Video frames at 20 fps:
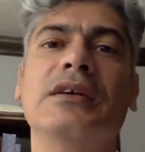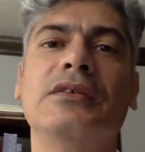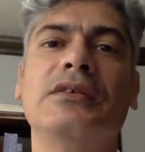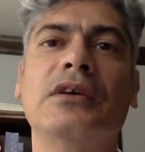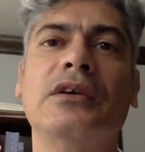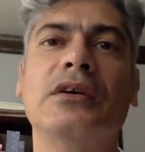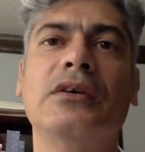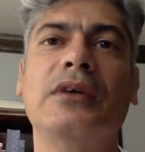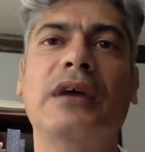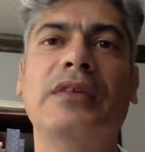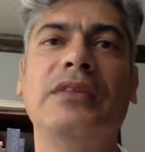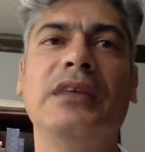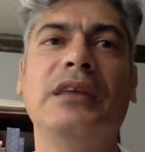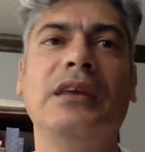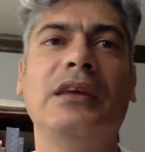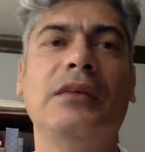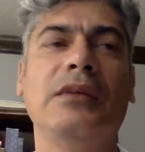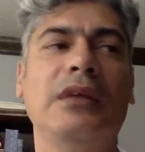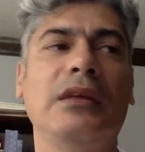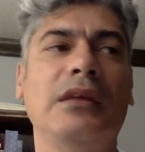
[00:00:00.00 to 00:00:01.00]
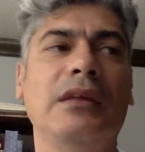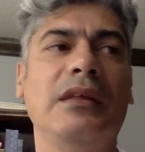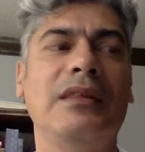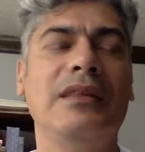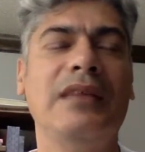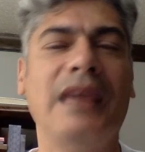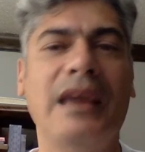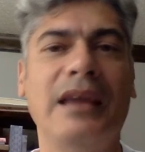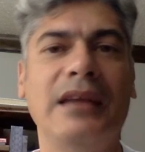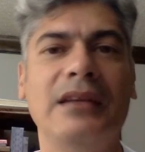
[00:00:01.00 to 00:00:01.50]
So I think in
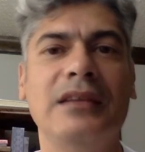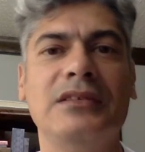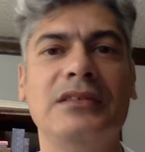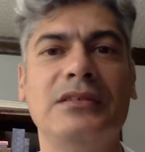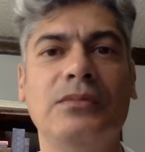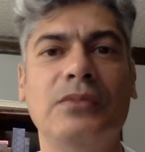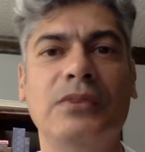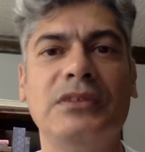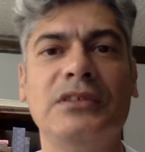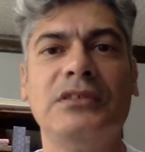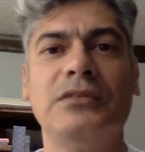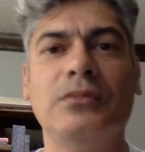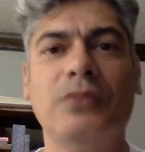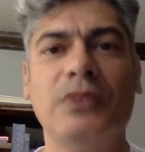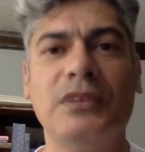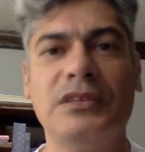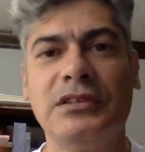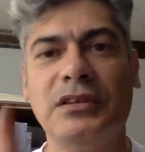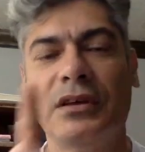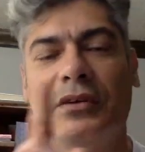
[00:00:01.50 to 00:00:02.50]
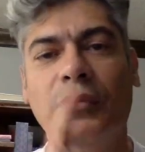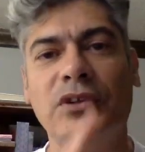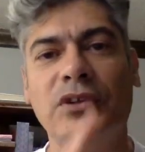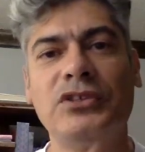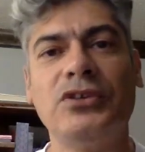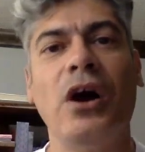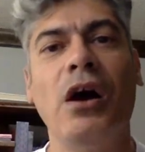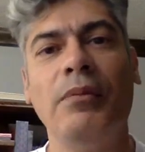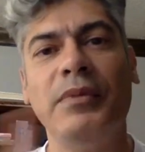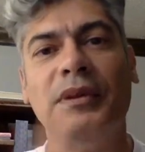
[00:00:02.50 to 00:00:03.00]
the end, it's what's
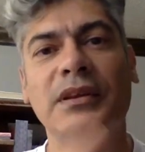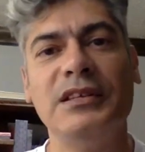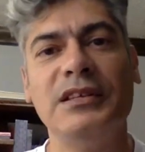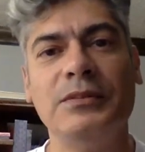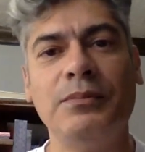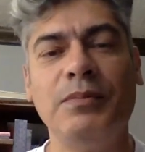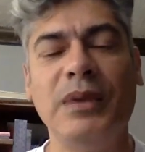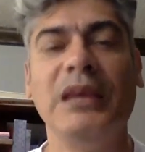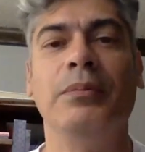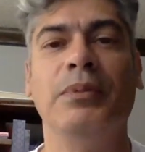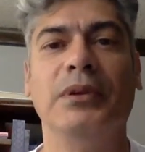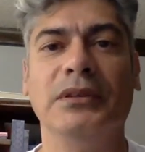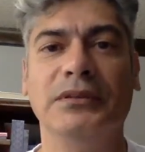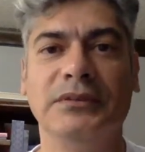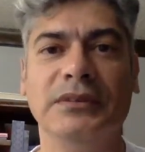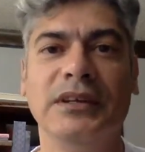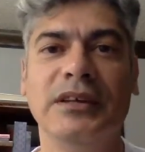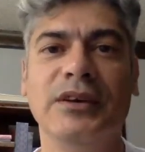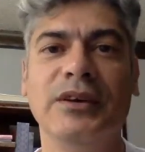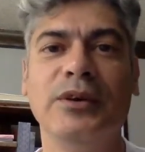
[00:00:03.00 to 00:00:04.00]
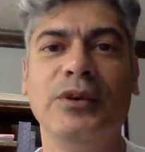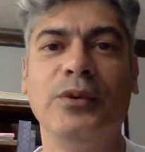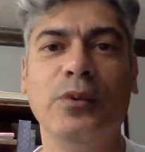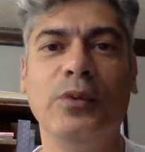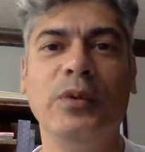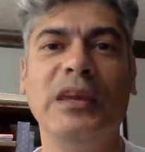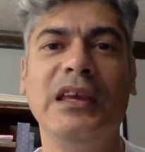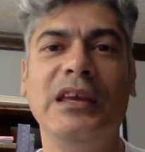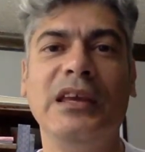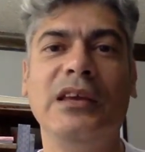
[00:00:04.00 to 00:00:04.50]
common is people.
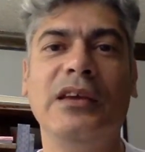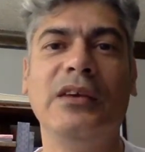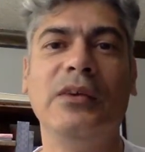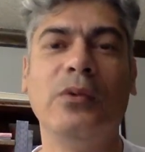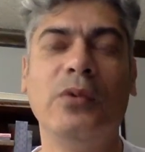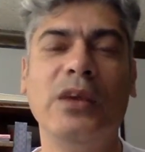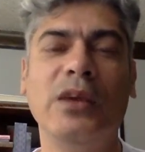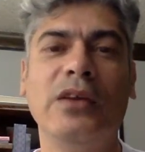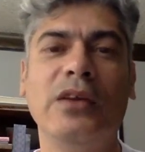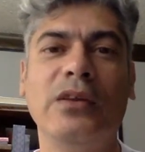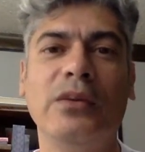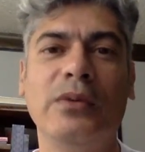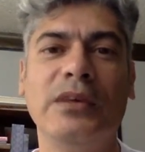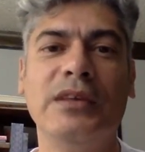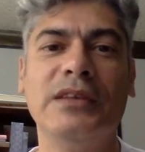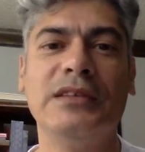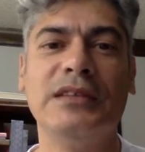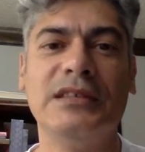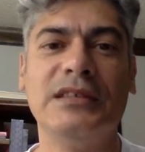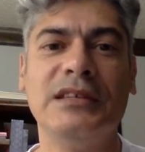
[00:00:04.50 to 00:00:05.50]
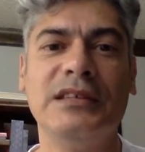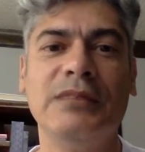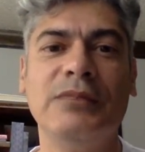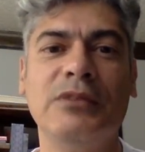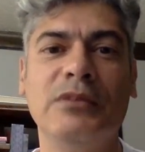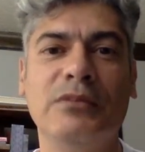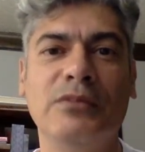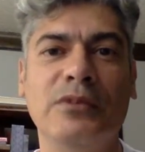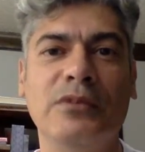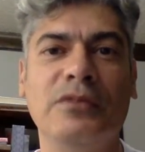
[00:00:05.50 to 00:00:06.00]
We are the ones that seem
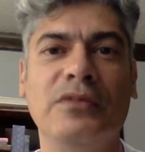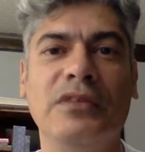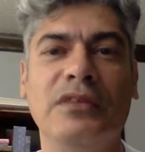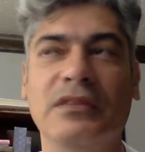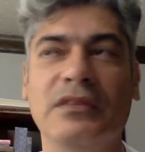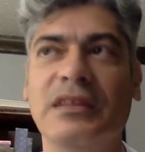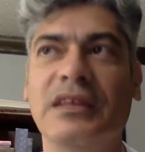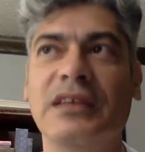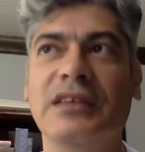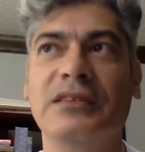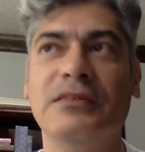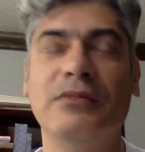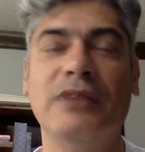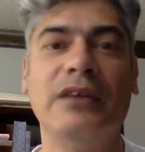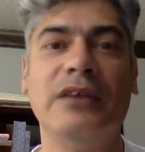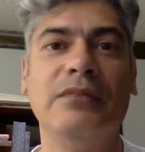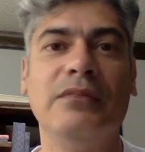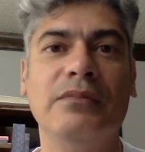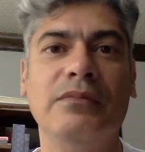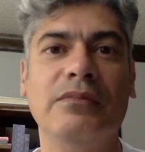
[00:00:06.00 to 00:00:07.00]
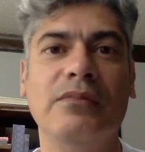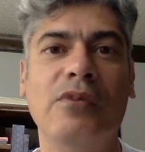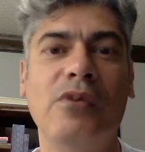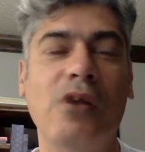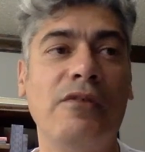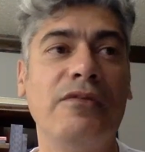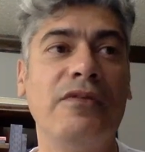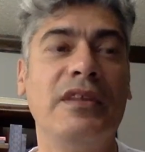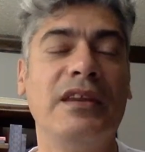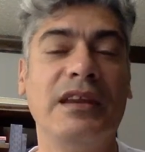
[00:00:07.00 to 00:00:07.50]
to move things around more
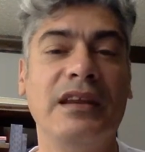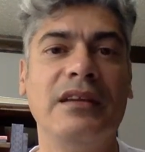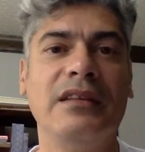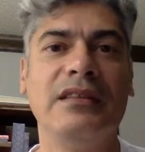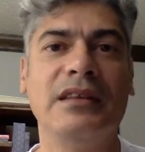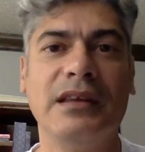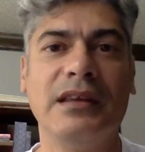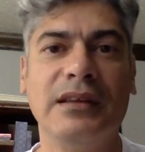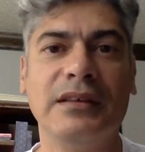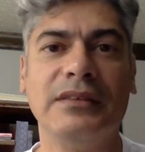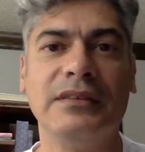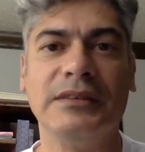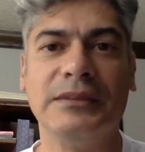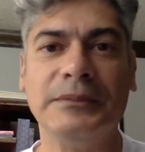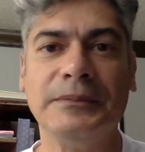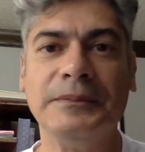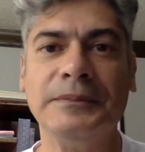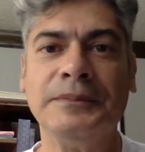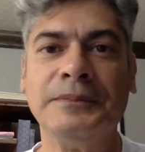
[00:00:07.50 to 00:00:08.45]
often than anything else.